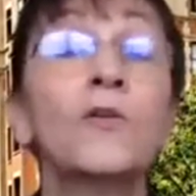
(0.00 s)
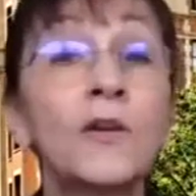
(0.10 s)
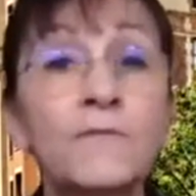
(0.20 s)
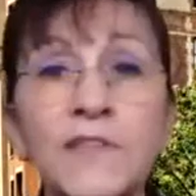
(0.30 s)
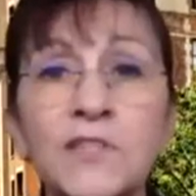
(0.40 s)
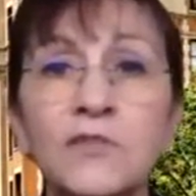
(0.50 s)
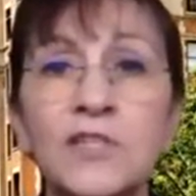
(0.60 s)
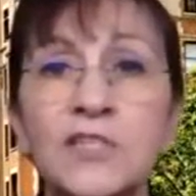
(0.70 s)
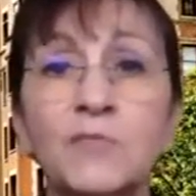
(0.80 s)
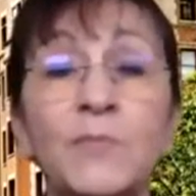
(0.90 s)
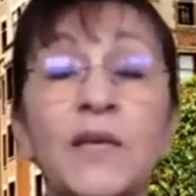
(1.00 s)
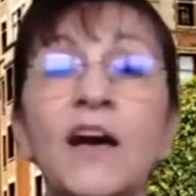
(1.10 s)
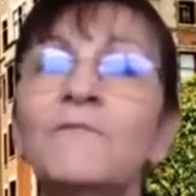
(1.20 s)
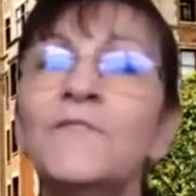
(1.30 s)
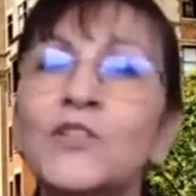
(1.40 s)
or a
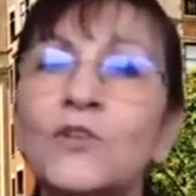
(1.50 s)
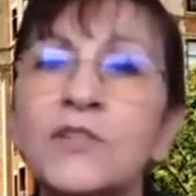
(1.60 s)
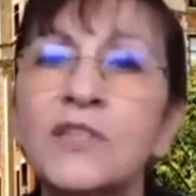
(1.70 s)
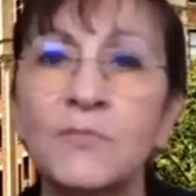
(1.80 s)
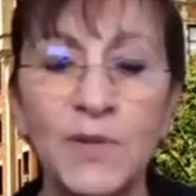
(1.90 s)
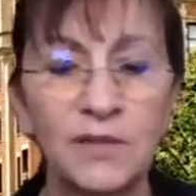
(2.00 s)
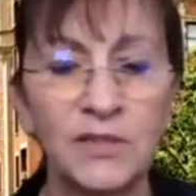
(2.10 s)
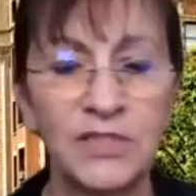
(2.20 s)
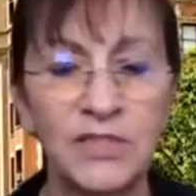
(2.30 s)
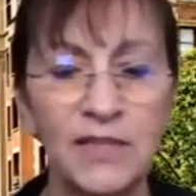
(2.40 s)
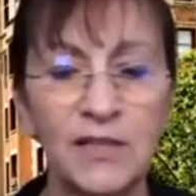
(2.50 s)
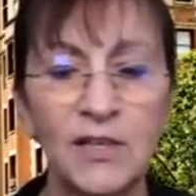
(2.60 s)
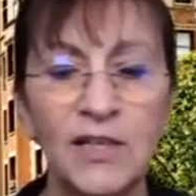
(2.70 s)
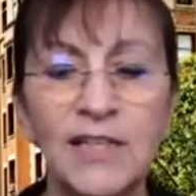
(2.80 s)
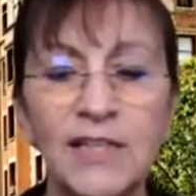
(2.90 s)
physical disability,
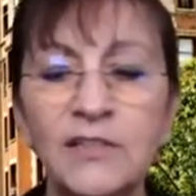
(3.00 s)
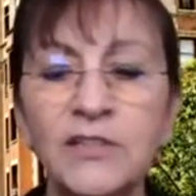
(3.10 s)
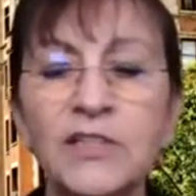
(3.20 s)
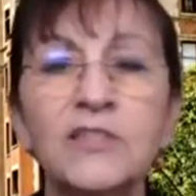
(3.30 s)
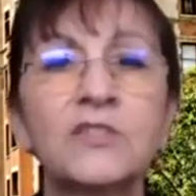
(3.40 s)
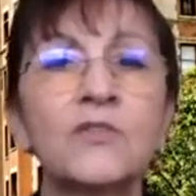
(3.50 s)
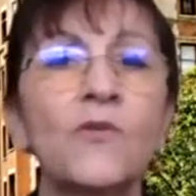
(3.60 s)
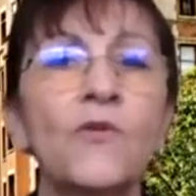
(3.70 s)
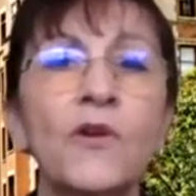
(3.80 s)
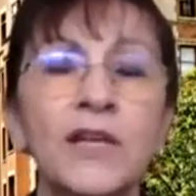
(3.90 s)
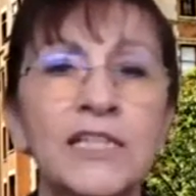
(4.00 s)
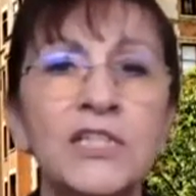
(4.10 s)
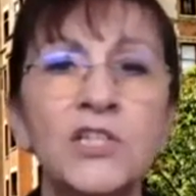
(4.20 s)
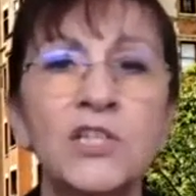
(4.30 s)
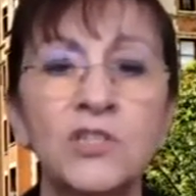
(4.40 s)
illness, or
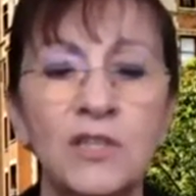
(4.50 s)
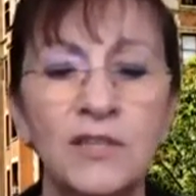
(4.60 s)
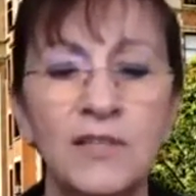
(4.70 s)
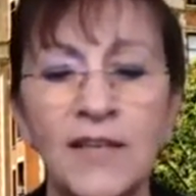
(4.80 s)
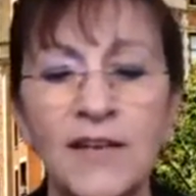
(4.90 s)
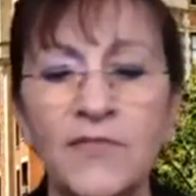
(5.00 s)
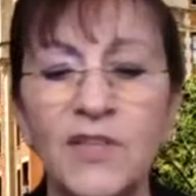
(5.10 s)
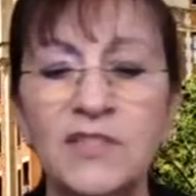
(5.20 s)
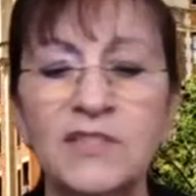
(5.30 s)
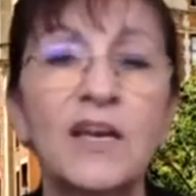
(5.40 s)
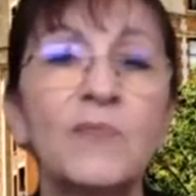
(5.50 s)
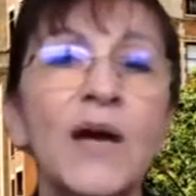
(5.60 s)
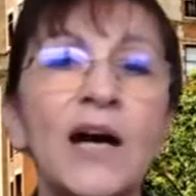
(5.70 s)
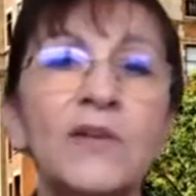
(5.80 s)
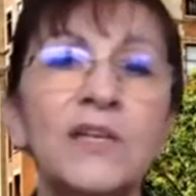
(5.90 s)
condition that
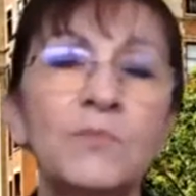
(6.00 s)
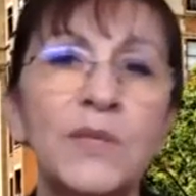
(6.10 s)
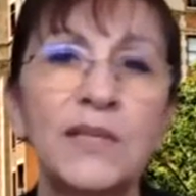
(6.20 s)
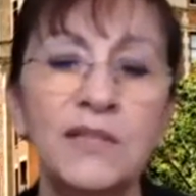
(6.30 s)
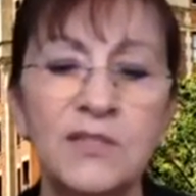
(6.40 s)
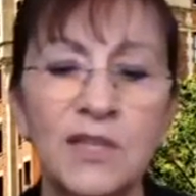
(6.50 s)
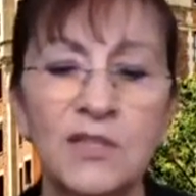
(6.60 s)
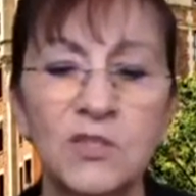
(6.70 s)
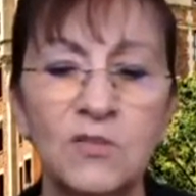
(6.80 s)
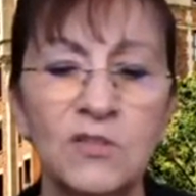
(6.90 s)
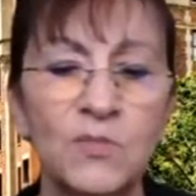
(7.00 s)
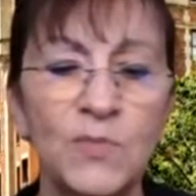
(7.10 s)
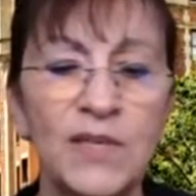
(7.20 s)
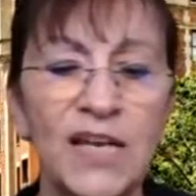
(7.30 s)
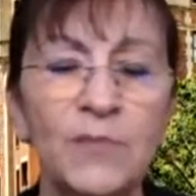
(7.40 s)
somehow impedes a student's
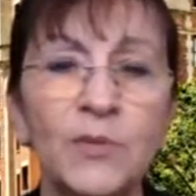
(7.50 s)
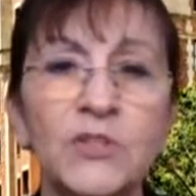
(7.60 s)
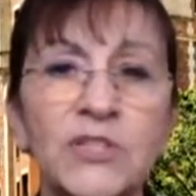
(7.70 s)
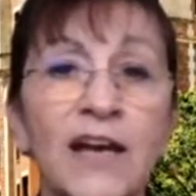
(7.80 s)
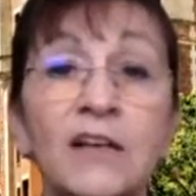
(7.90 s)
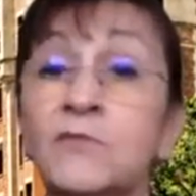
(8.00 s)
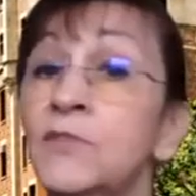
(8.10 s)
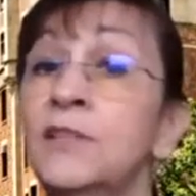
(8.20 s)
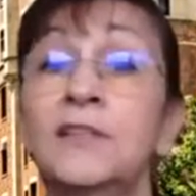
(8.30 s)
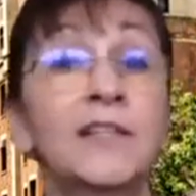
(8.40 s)
being able to have